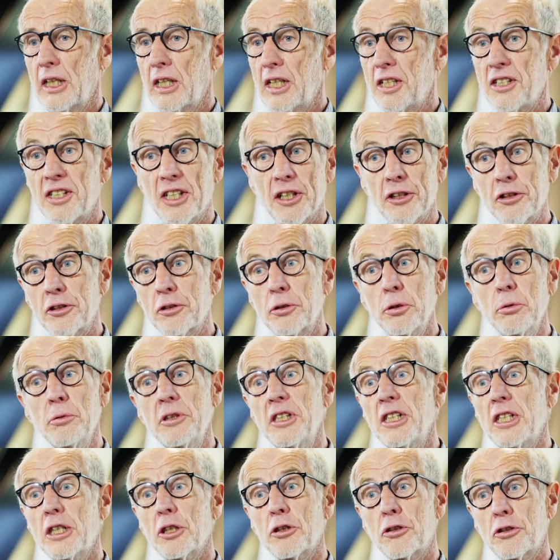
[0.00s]
in just 2
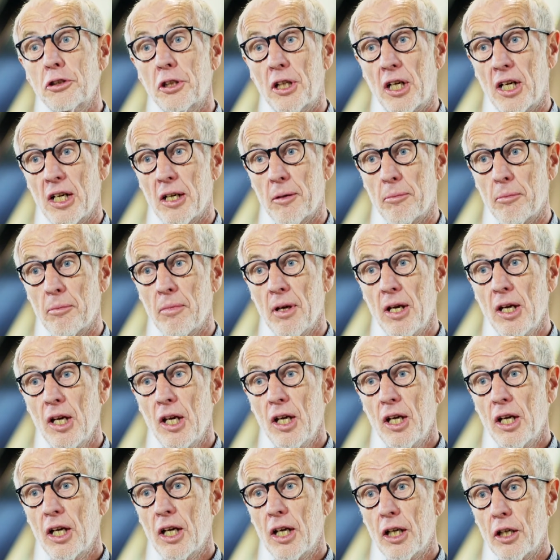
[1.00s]
years' time
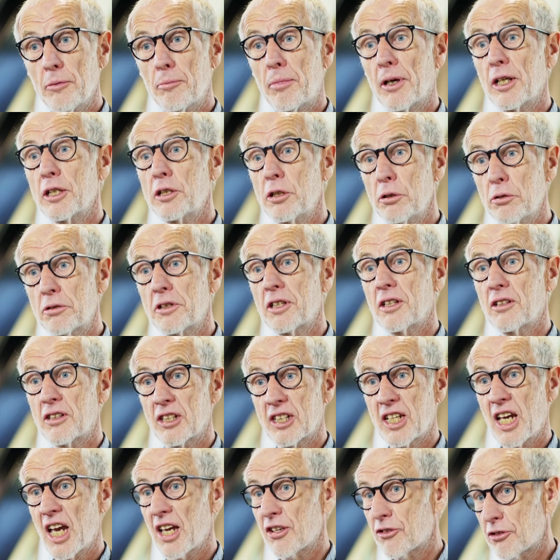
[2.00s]
by using the
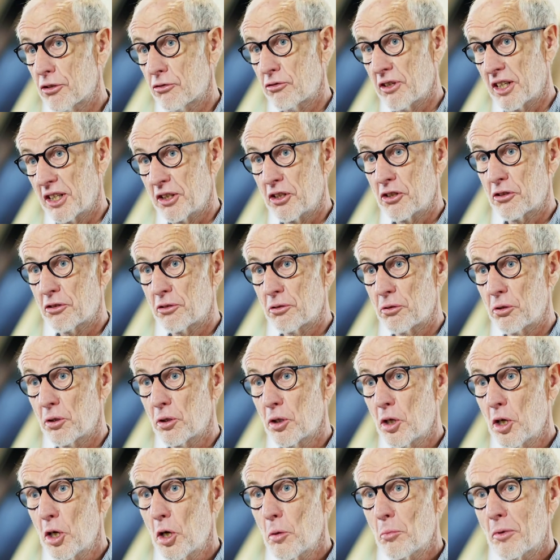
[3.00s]
cancer register.
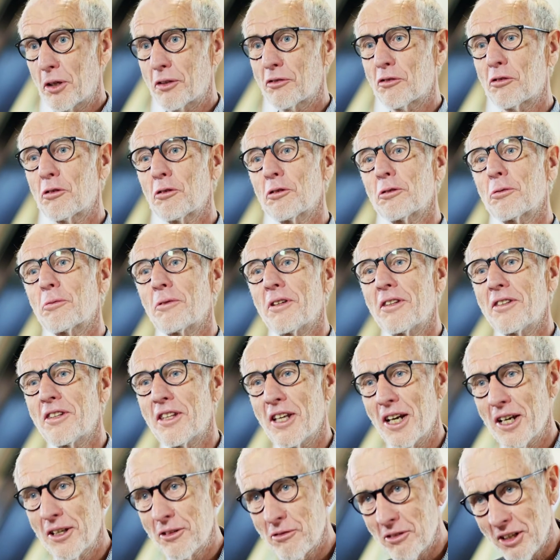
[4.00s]
But of course, when
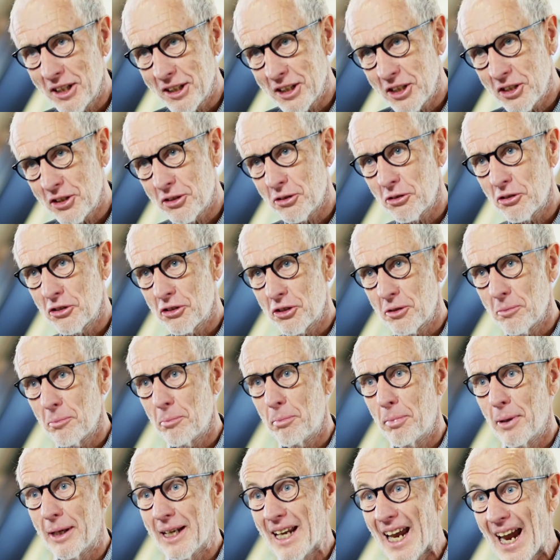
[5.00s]
that register
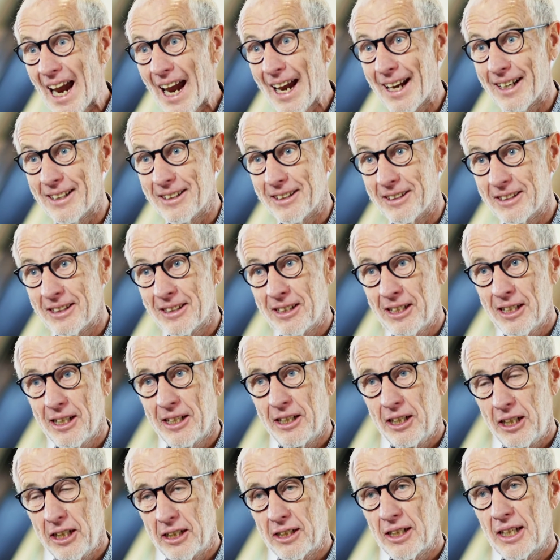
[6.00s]
began,
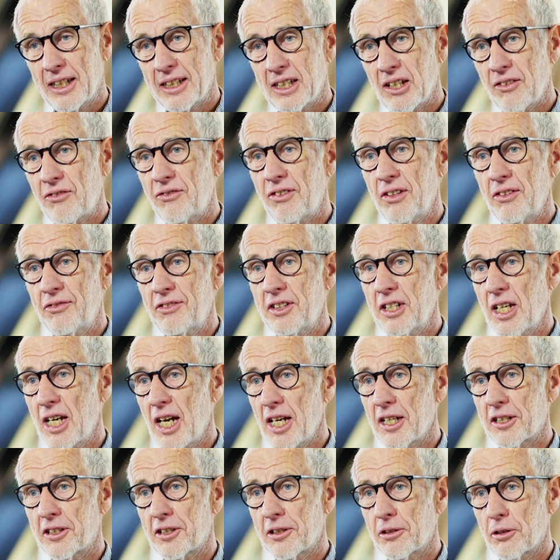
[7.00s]
in
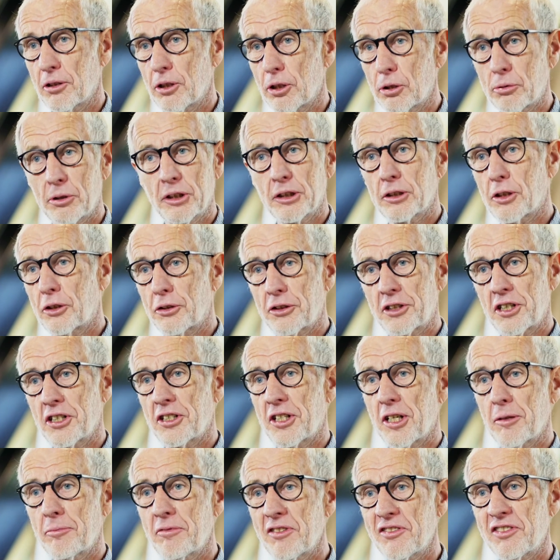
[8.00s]
1958, oral
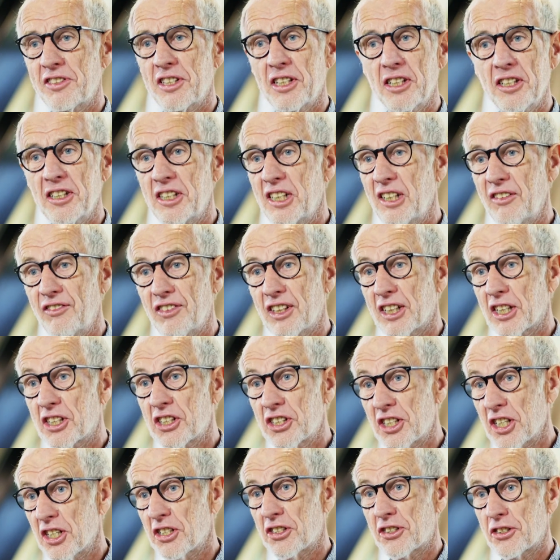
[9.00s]
contraceptives didn't even
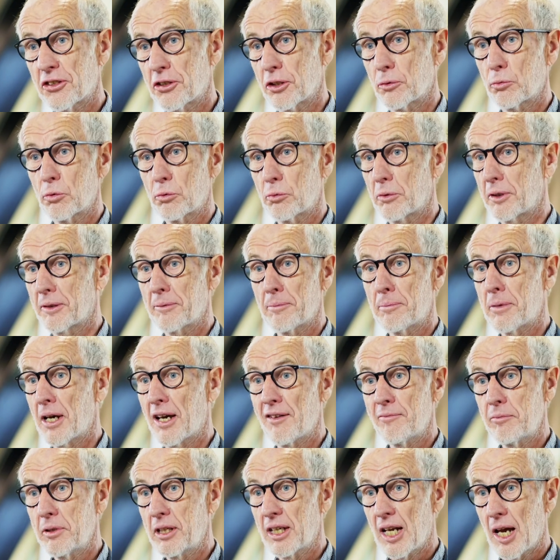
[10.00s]
exist, so it would
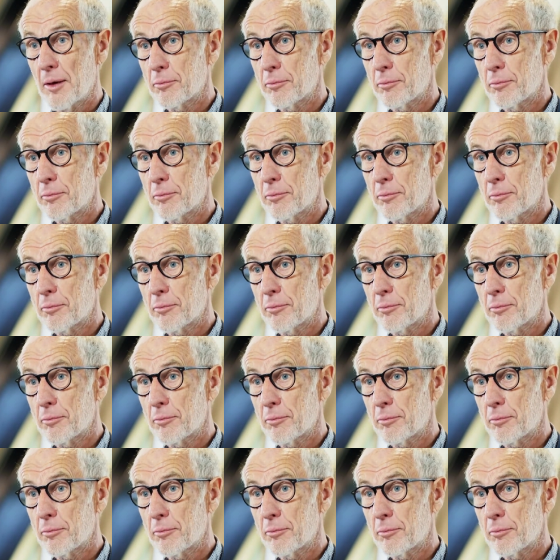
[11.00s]
have been